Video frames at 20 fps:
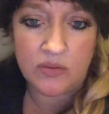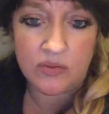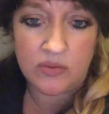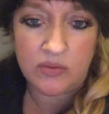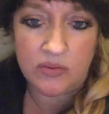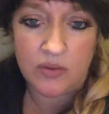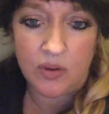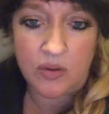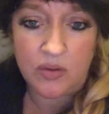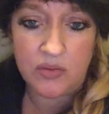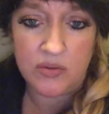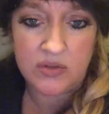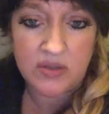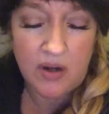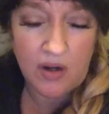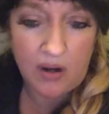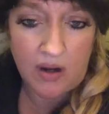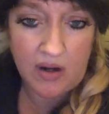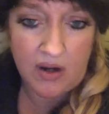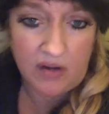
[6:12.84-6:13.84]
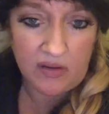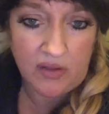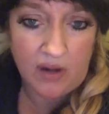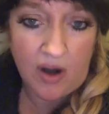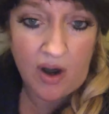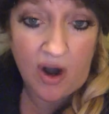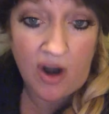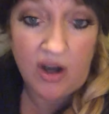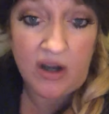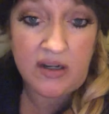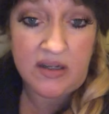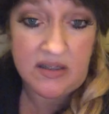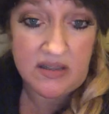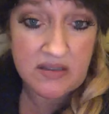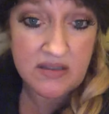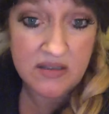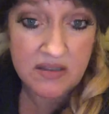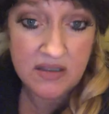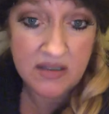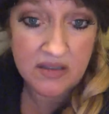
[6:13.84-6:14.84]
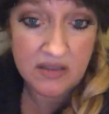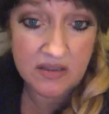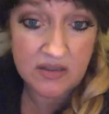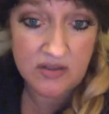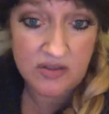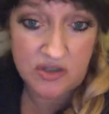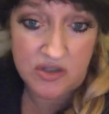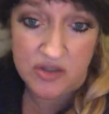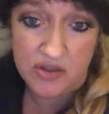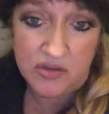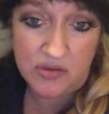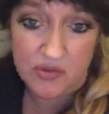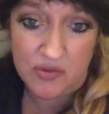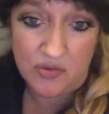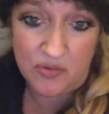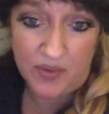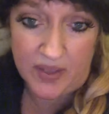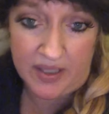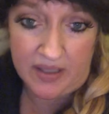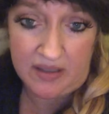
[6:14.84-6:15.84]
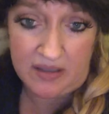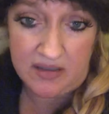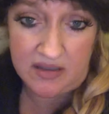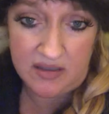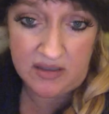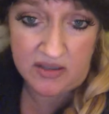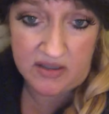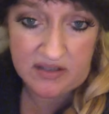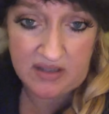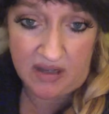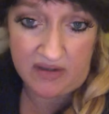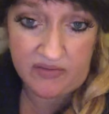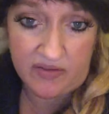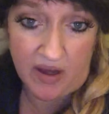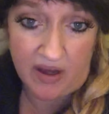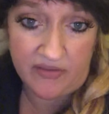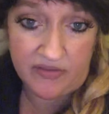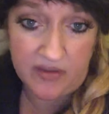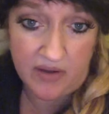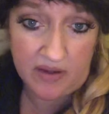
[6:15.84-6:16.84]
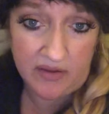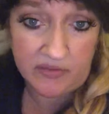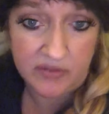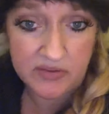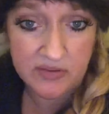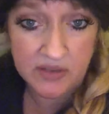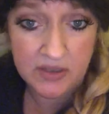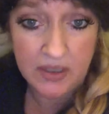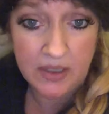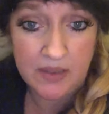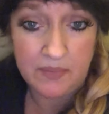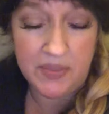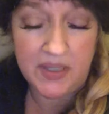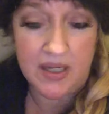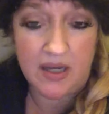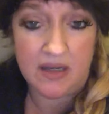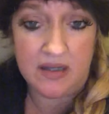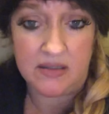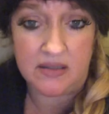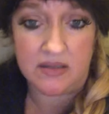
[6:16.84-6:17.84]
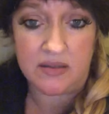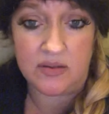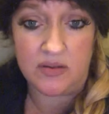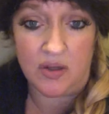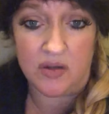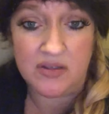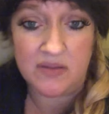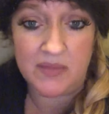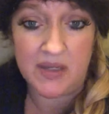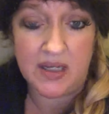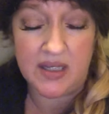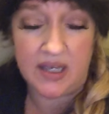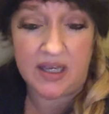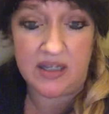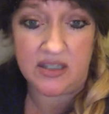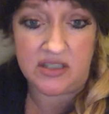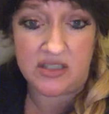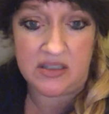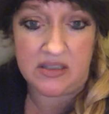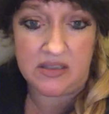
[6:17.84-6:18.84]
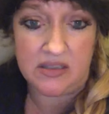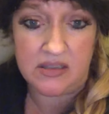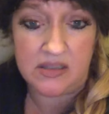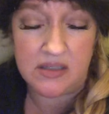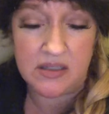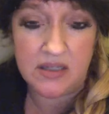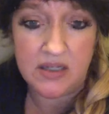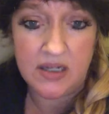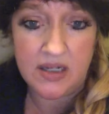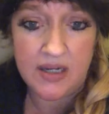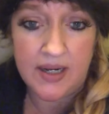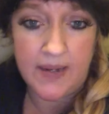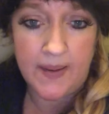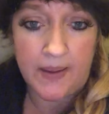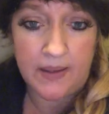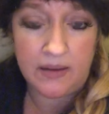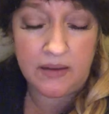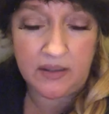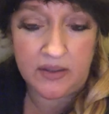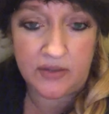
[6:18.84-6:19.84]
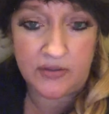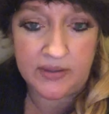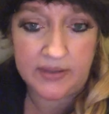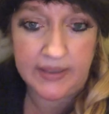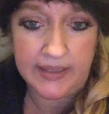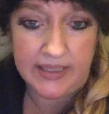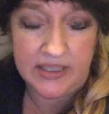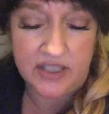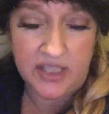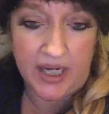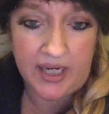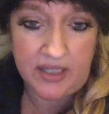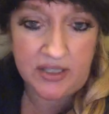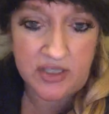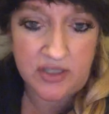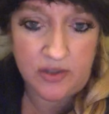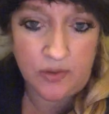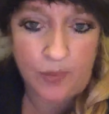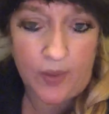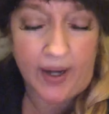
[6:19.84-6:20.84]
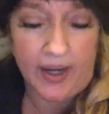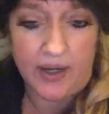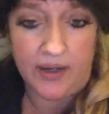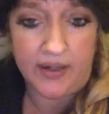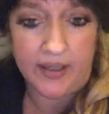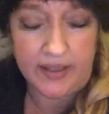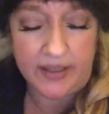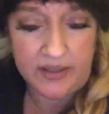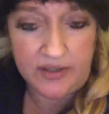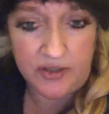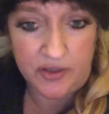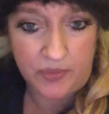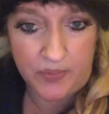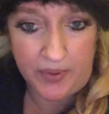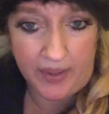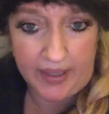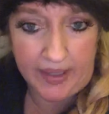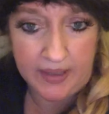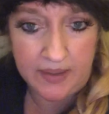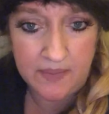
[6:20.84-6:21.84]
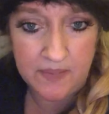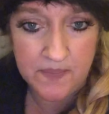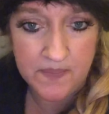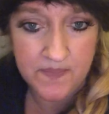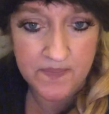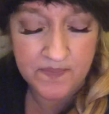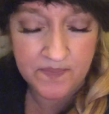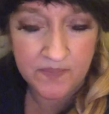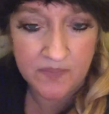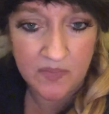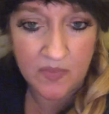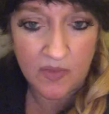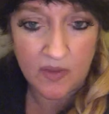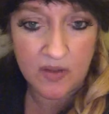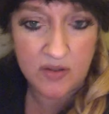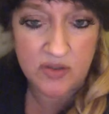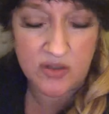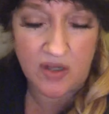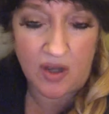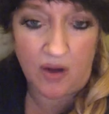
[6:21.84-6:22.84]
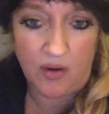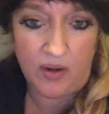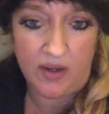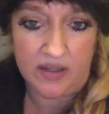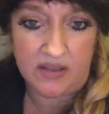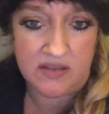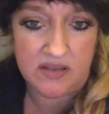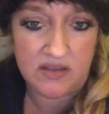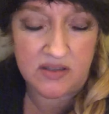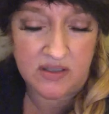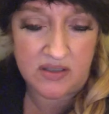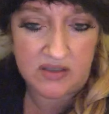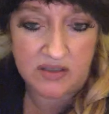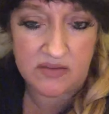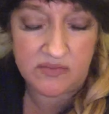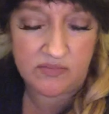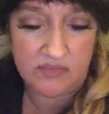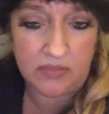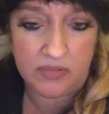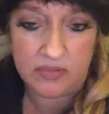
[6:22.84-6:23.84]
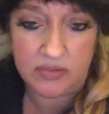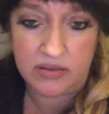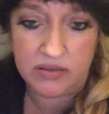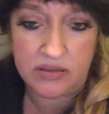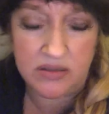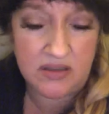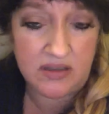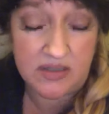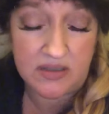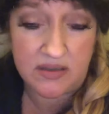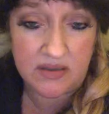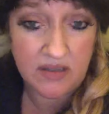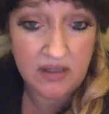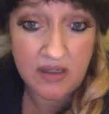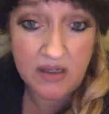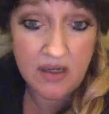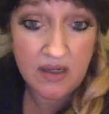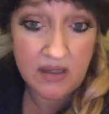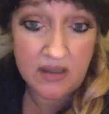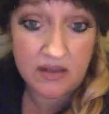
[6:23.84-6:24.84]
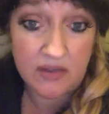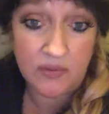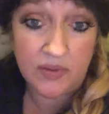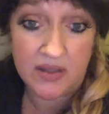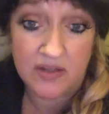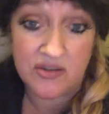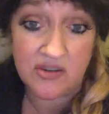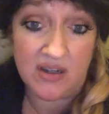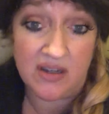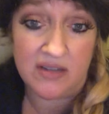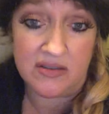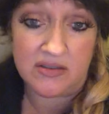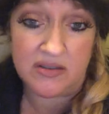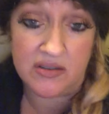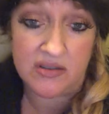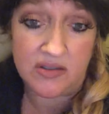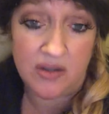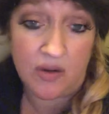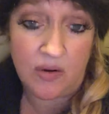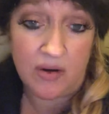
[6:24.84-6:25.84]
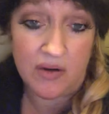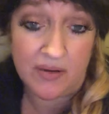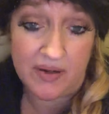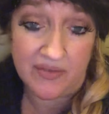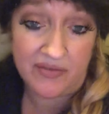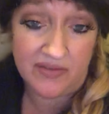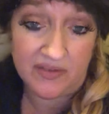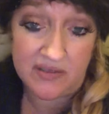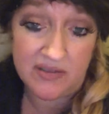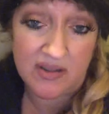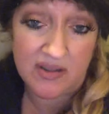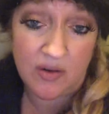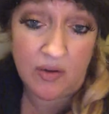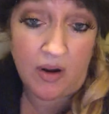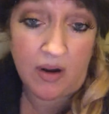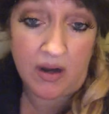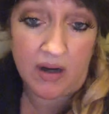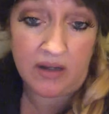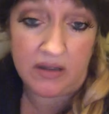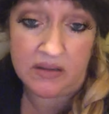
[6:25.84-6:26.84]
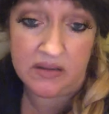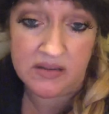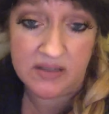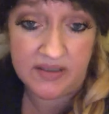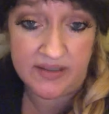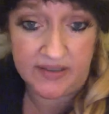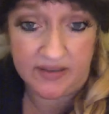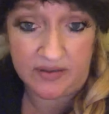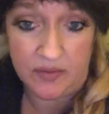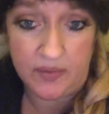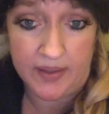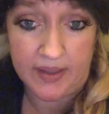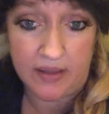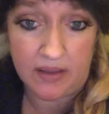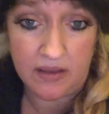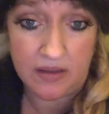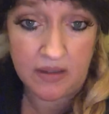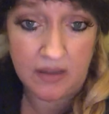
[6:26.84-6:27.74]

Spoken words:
those are the hardest to wean yourself off of, because those medications literally change the wiring in your brain. So it's just the withdrawals are so hard to deal with.